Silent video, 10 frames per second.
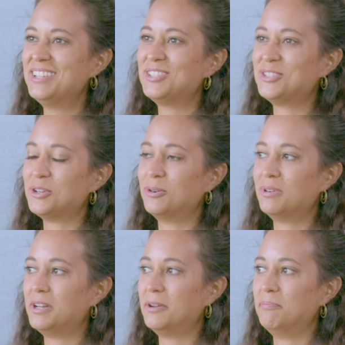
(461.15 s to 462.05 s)

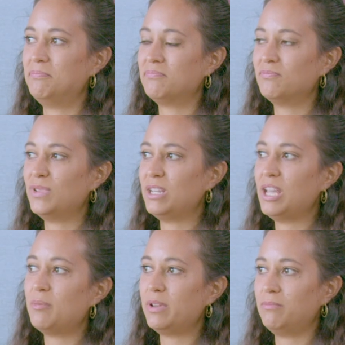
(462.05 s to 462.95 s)
So, but
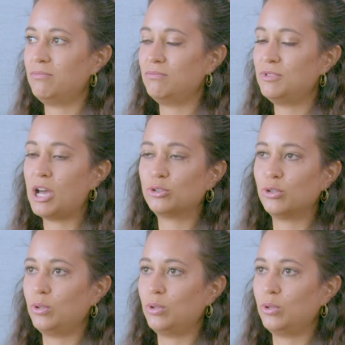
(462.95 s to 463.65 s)
him and Dr.